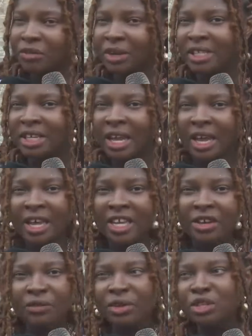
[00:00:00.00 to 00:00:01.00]
rate,
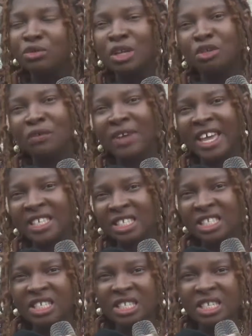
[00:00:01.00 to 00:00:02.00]
increased rate of
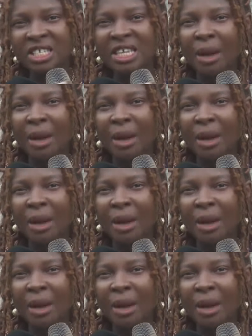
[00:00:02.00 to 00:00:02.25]
STDs